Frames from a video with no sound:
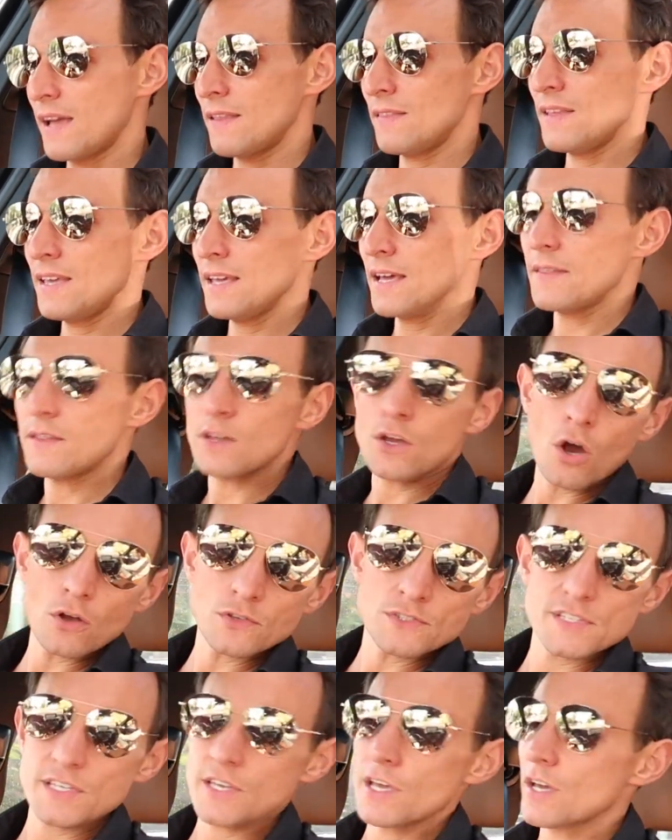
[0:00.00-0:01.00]
and the
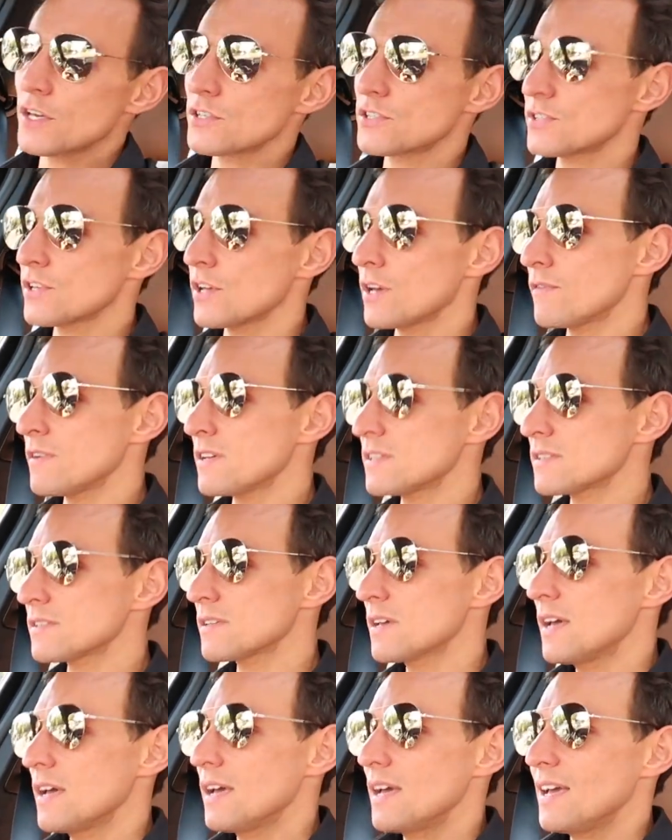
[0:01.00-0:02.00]
concierge
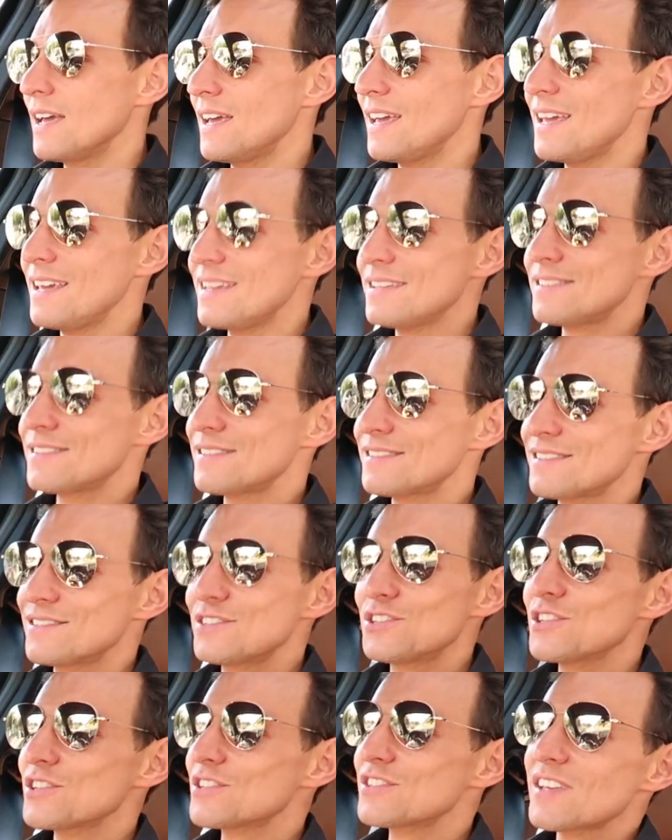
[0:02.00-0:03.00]
service is
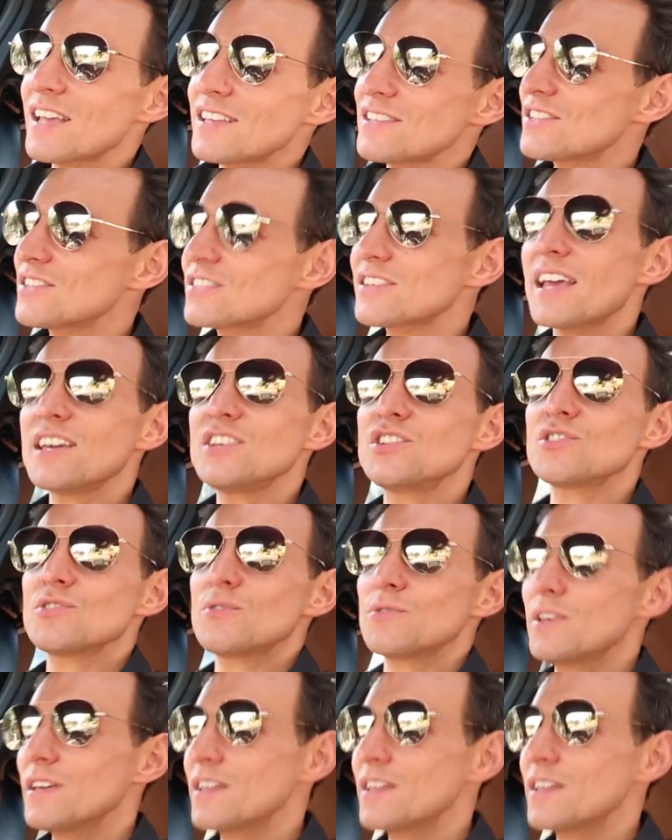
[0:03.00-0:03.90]
just sensational.